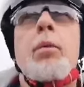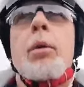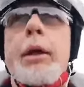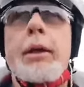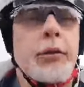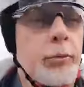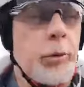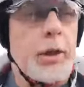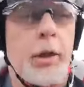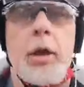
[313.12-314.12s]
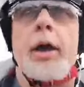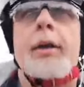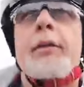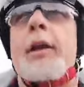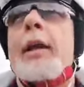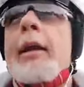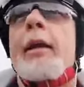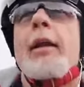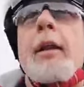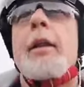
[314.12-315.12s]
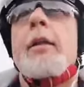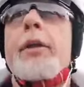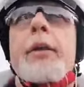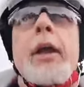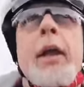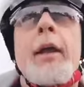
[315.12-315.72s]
we need to realize that